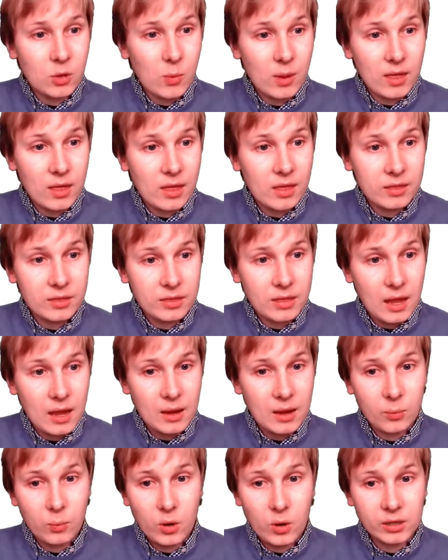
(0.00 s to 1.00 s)
whether
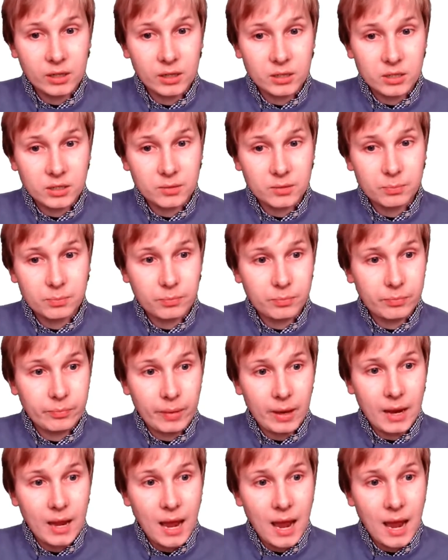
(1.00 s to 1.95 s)
they're working just by